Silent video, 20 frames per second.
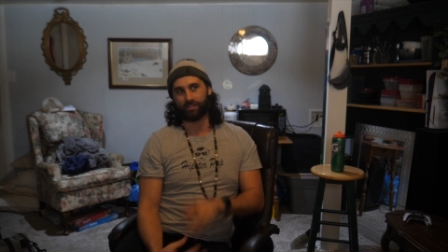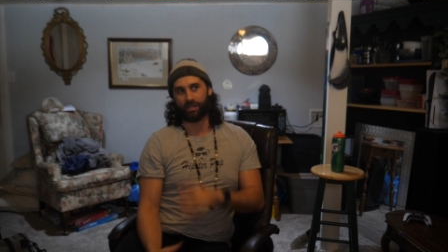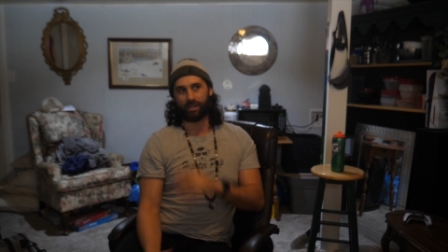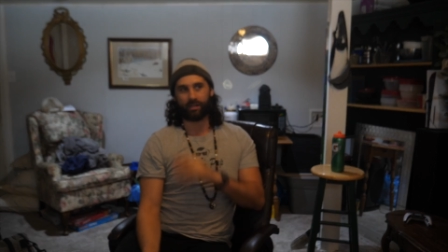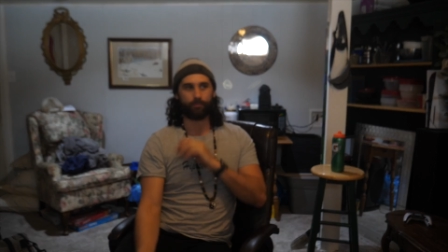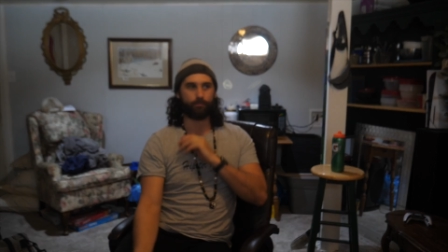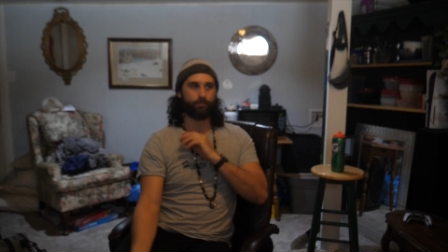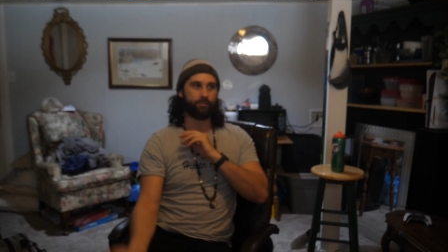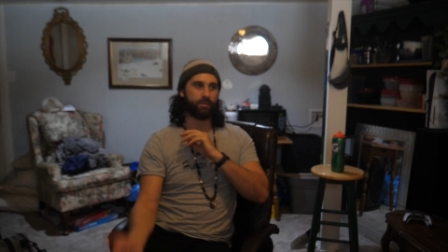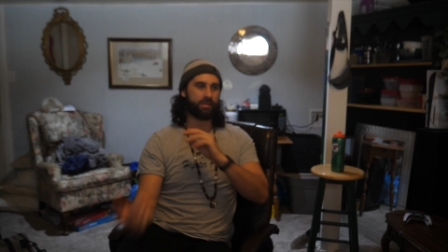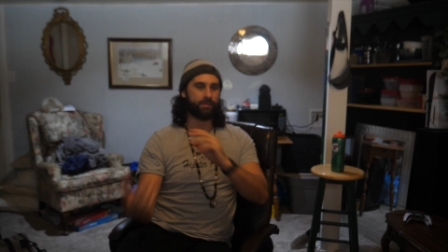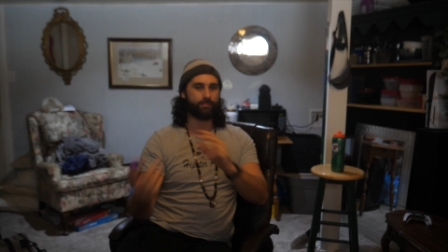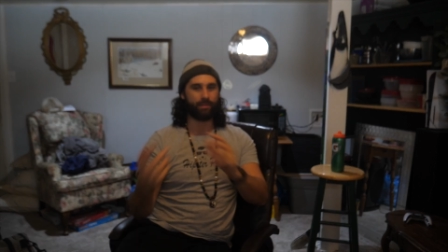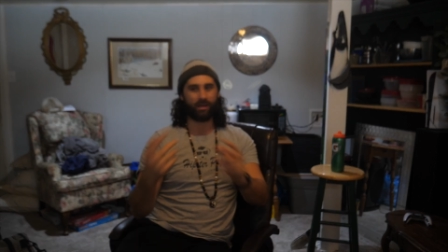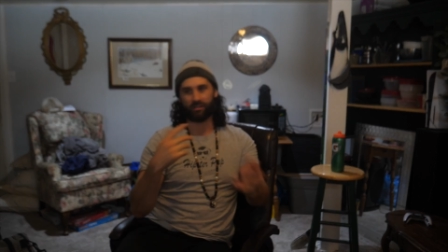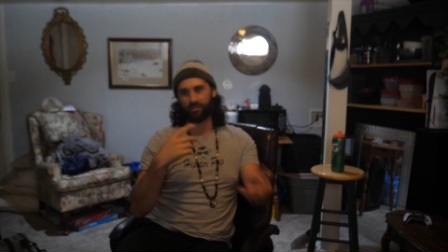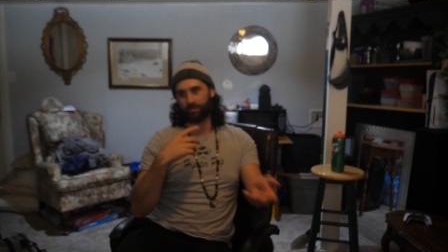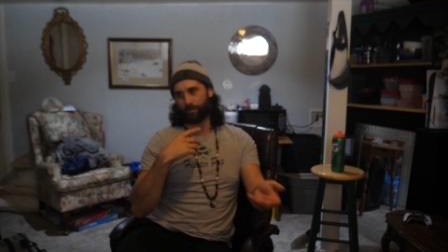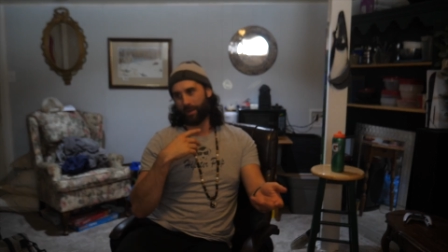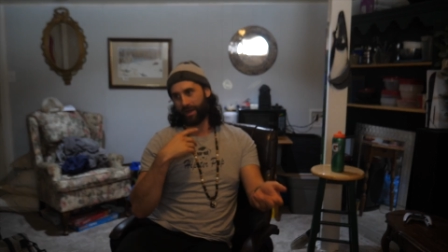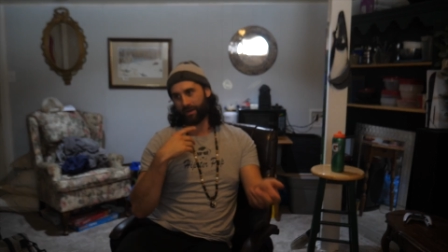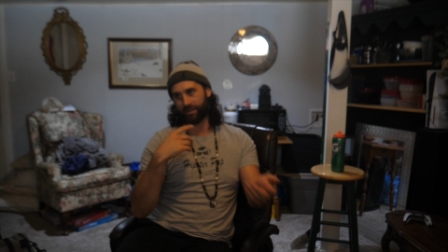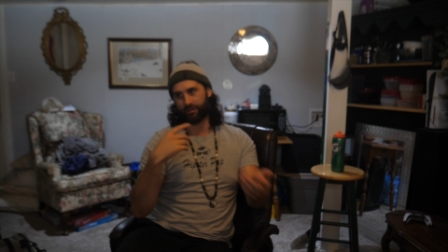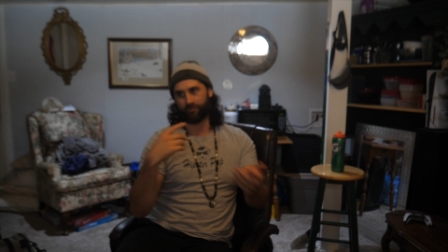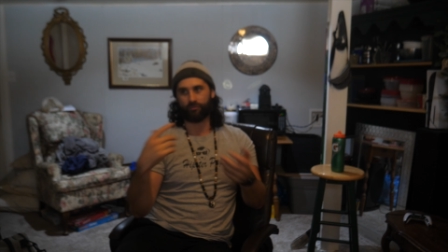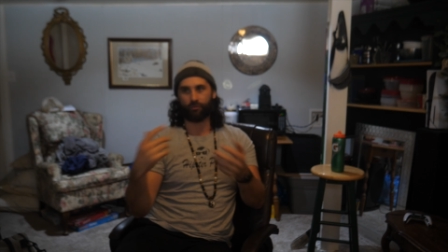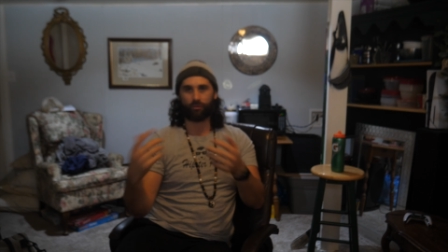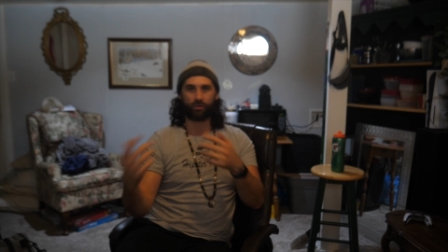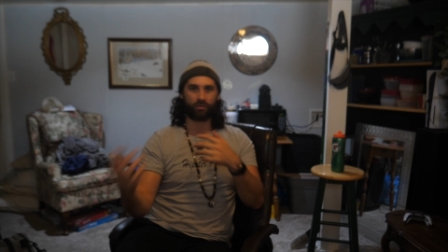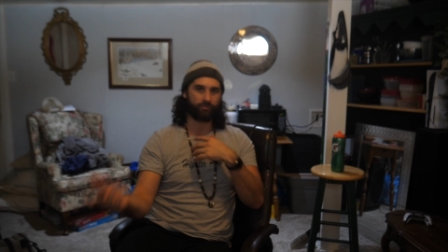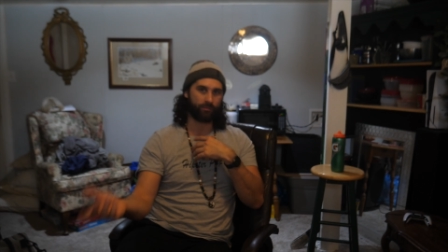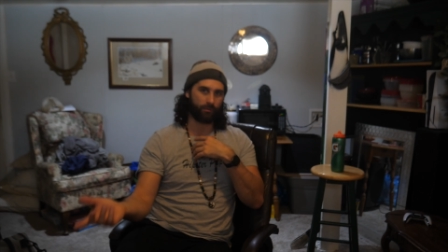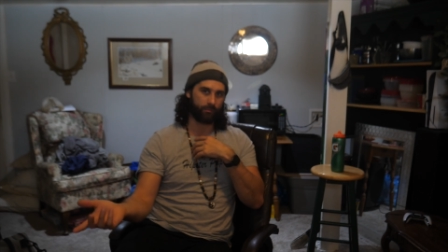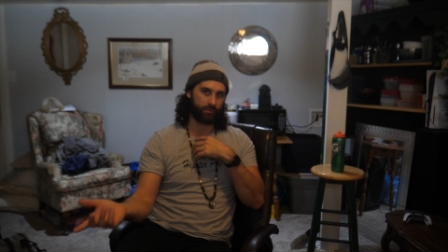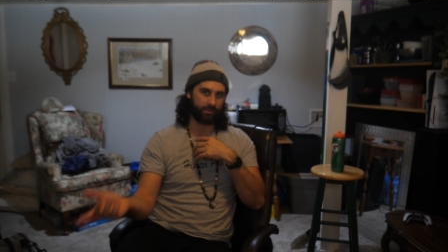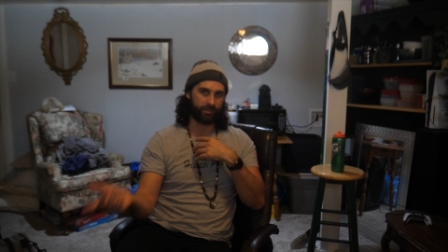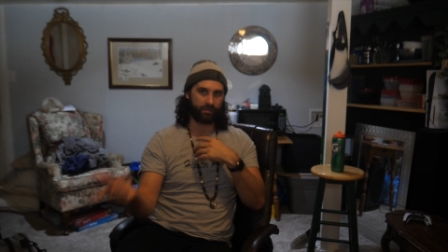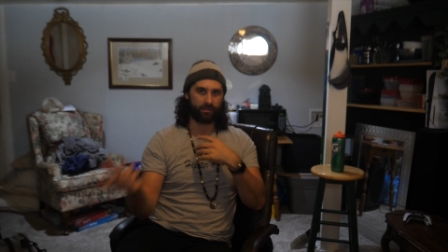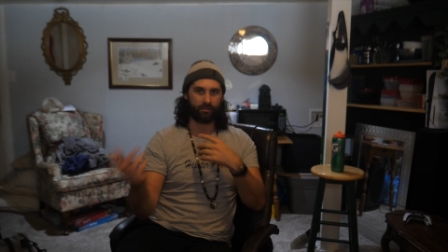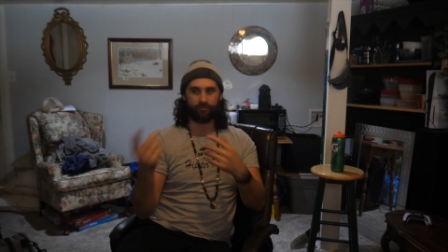like emails back and forth
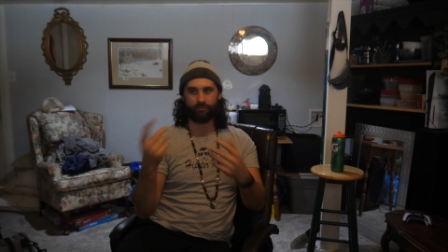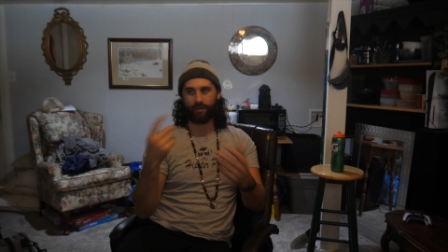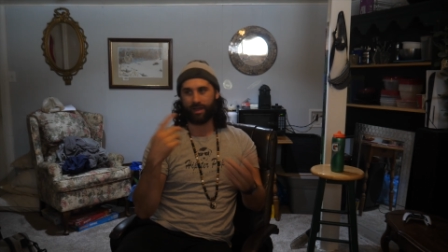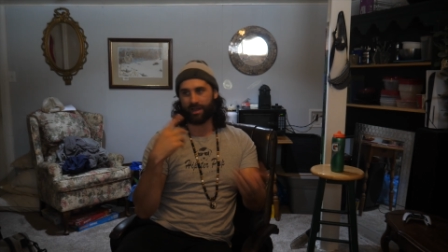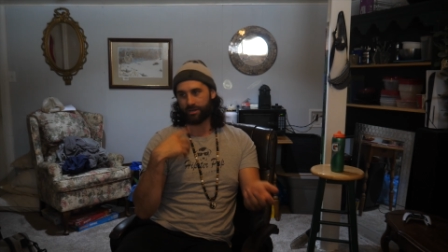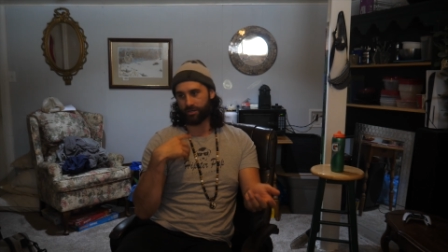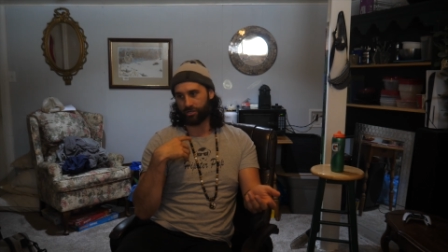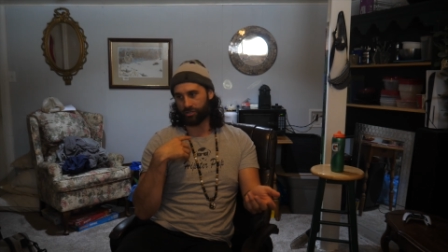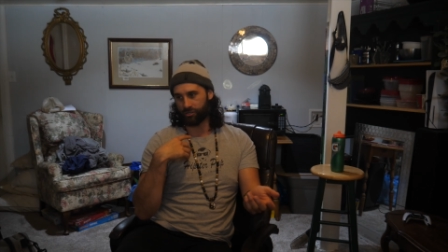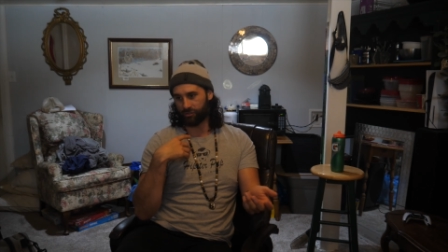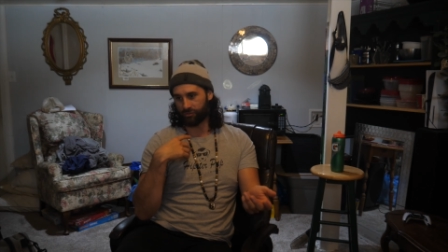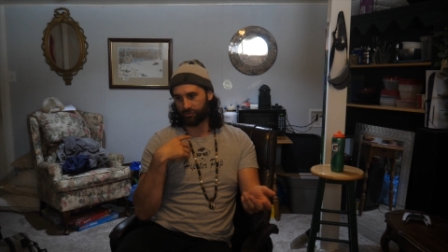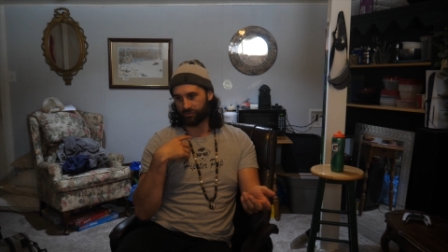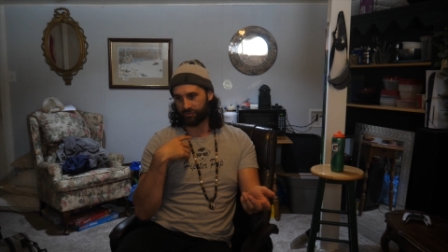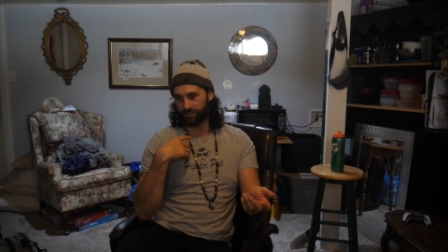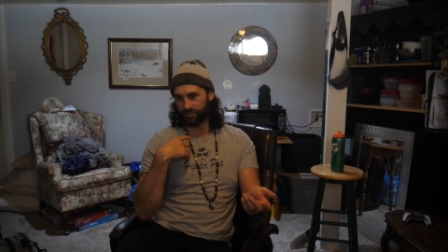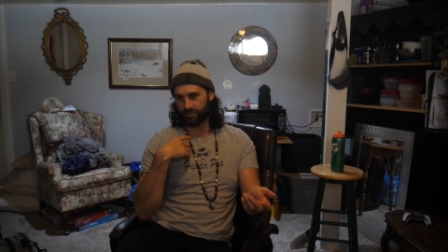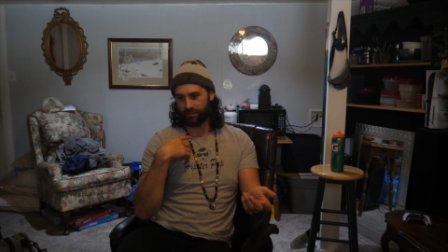from to the venues,